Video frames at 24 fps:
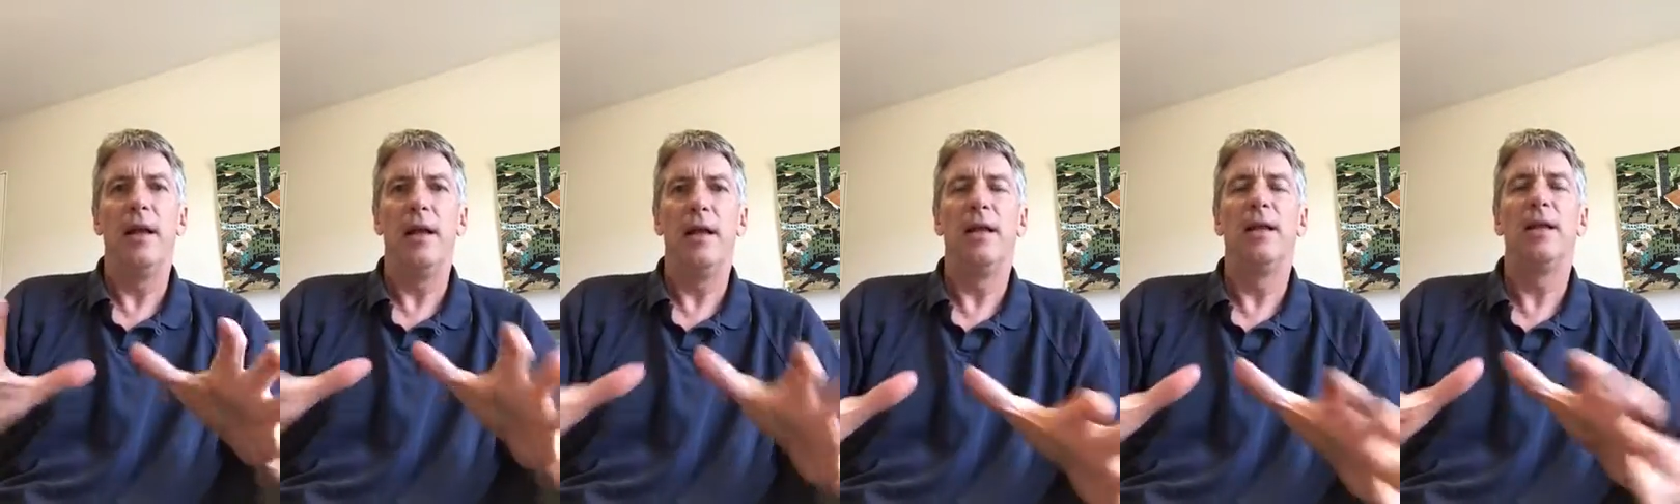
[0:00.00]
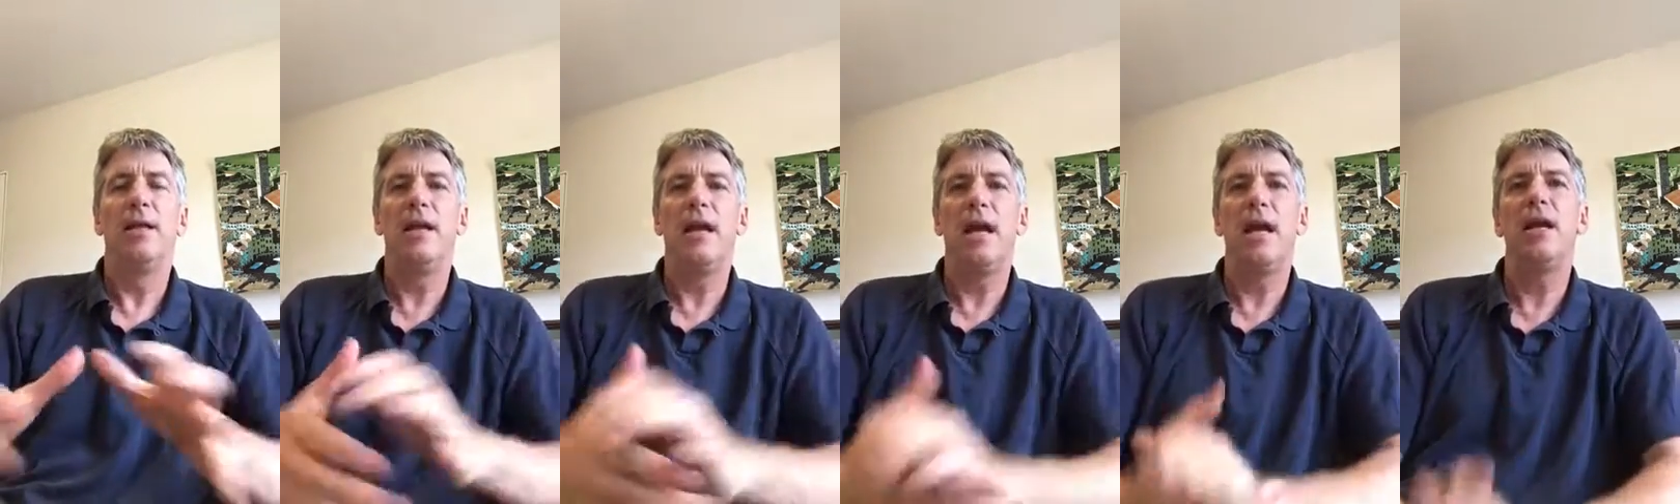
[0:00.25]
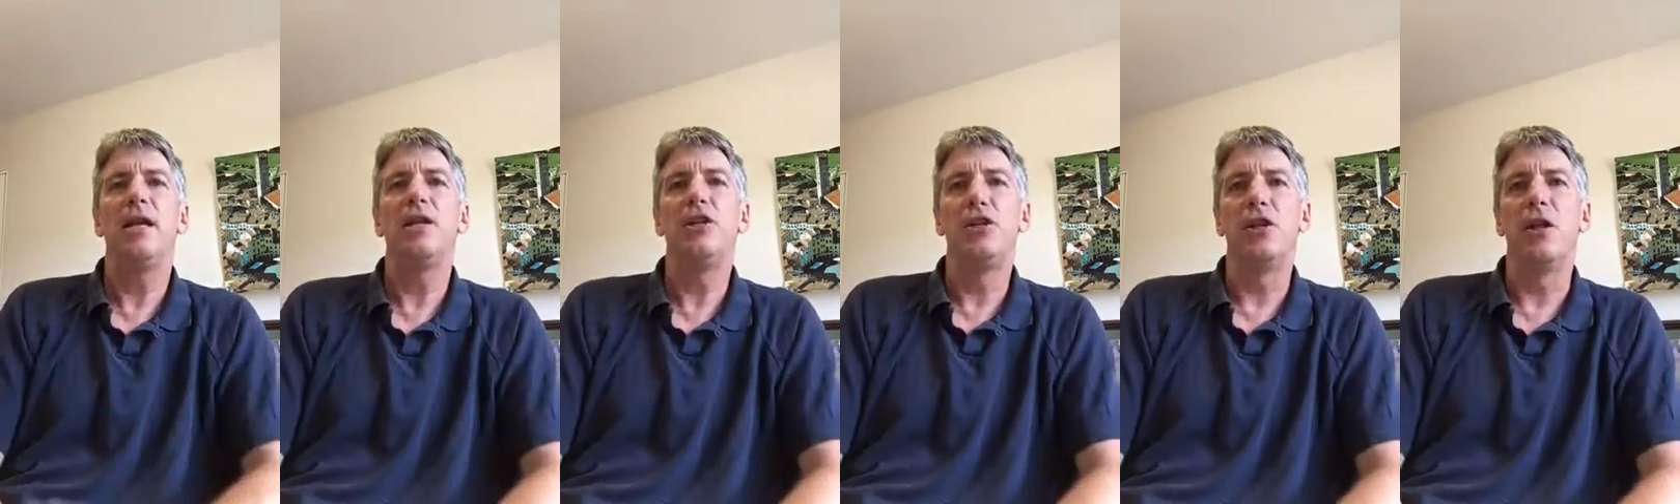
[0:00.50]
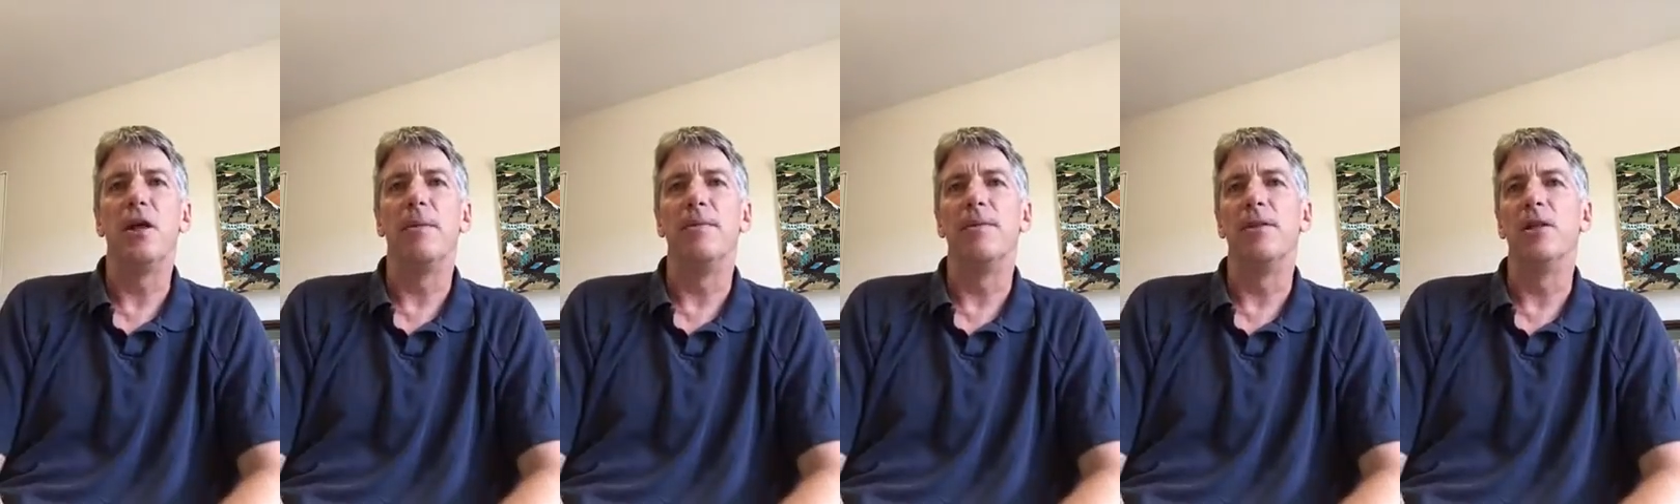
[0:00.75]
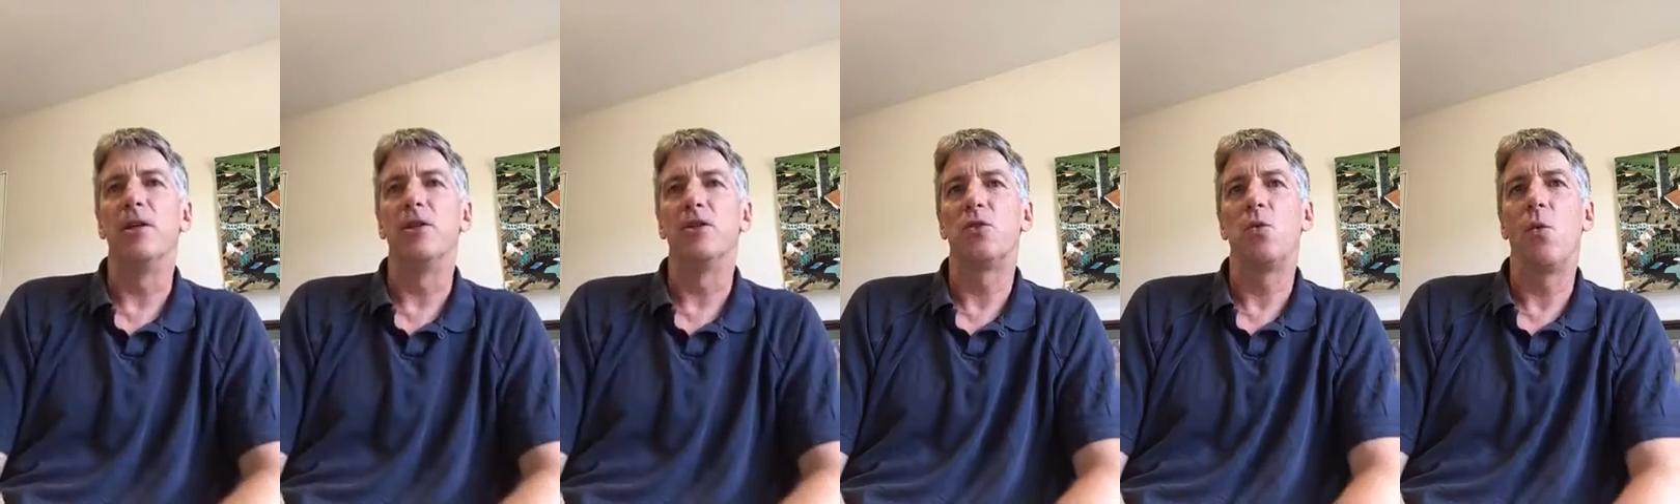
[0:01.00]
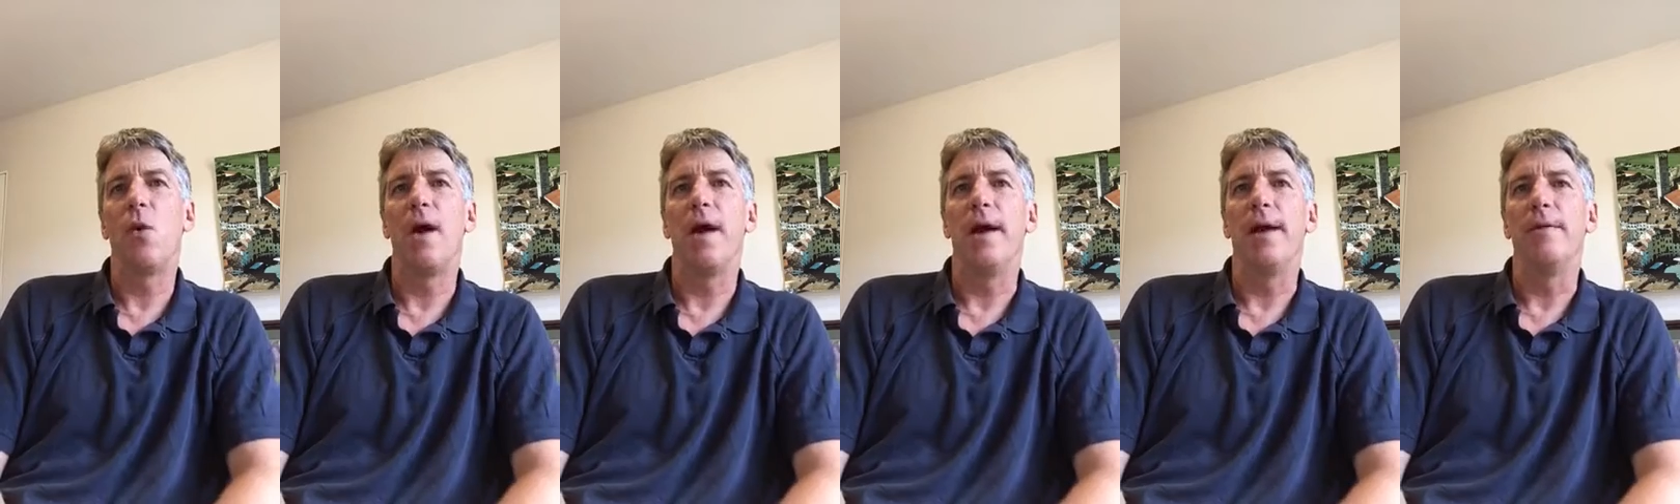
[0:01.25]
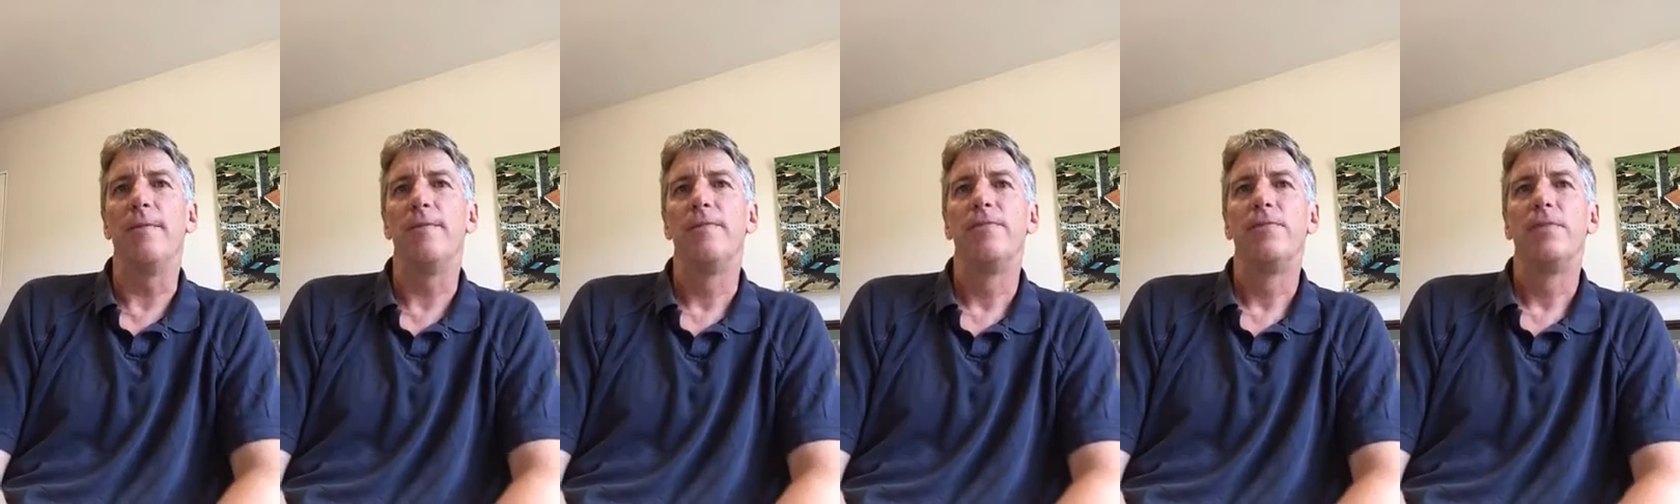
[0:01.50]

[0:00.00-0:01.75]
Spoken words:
and engage them in this way?